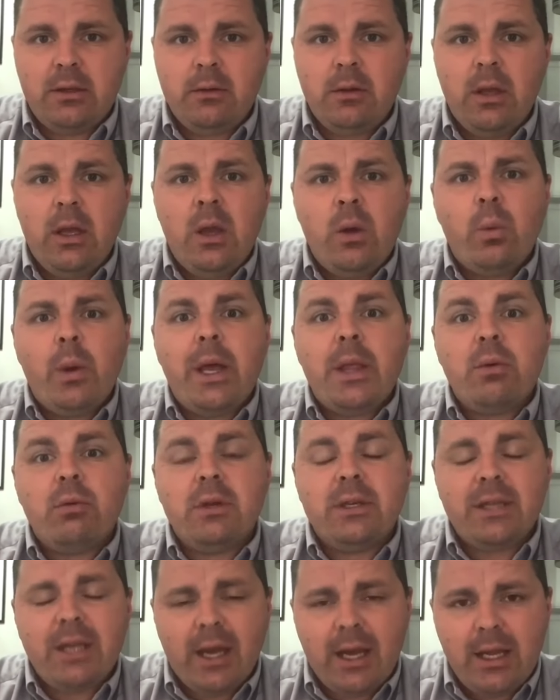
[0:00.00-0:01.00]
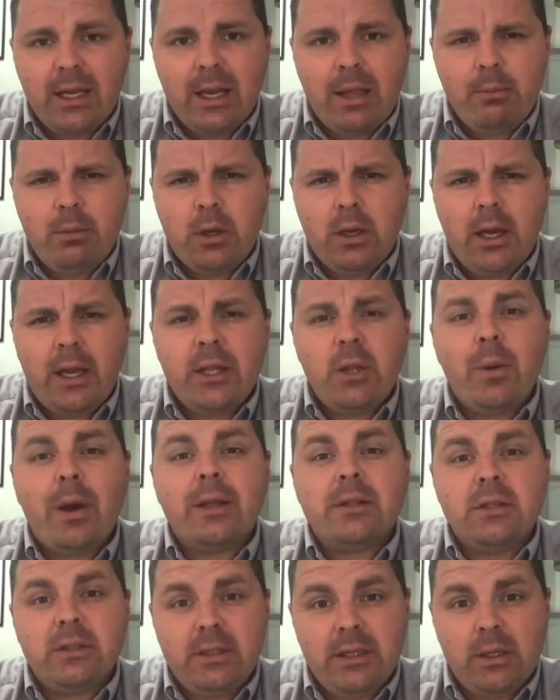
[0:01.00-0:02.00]
where there were a dilemma and you had to
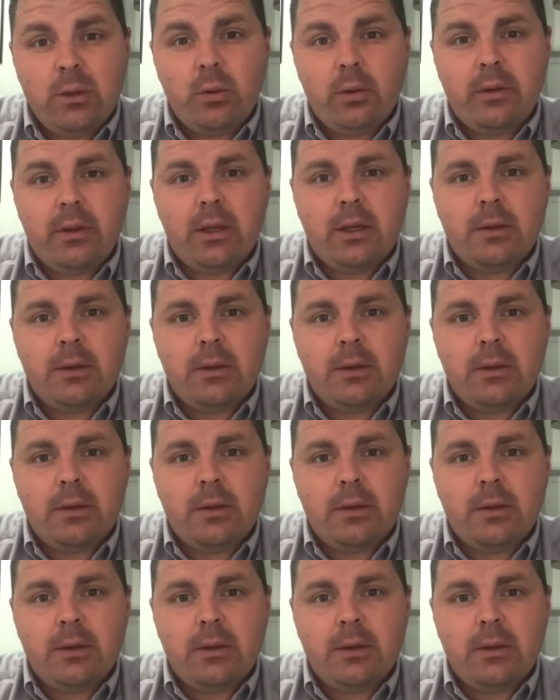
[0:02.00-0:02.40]
deal with it.